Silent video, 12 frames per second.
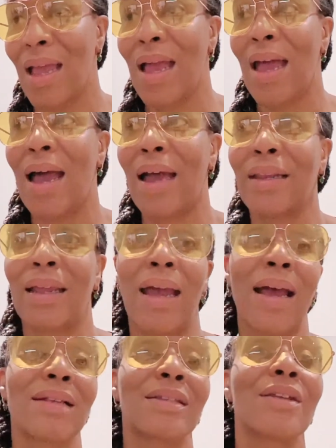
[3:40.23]
And it
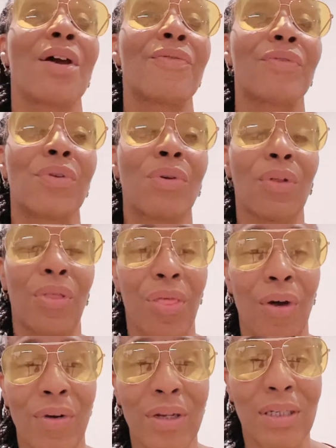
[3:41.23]
has the overall
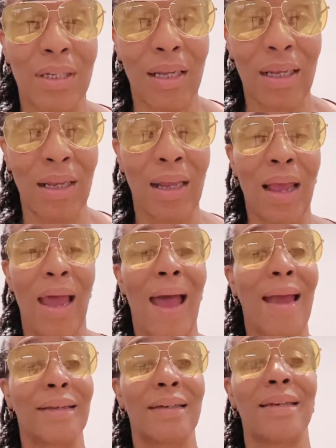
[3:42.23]
authority
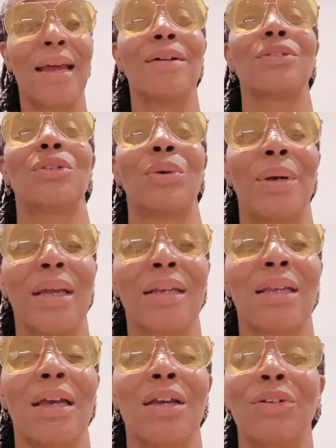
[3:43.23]
handed down to it
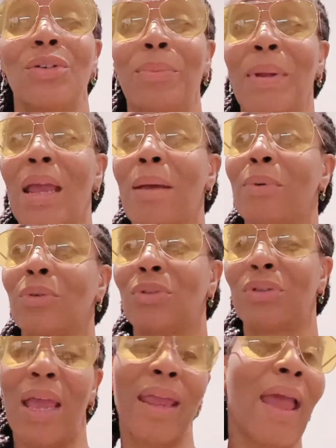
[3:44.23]
to be able to
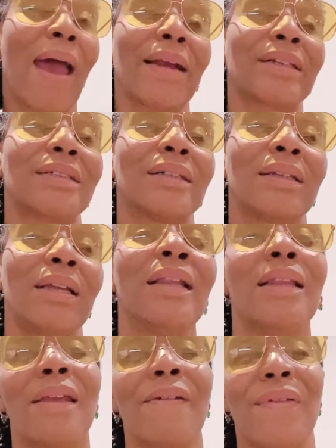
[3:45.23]
take action in
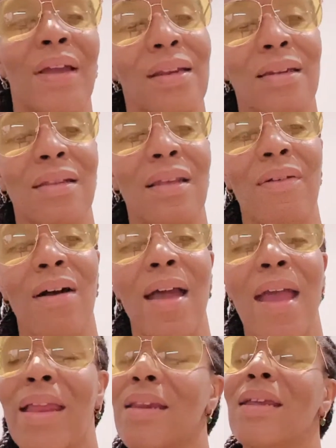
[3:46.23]
the event there are
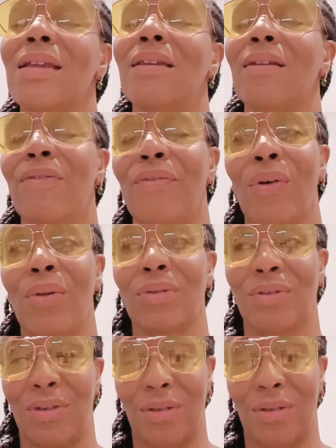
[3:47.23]
any defaults.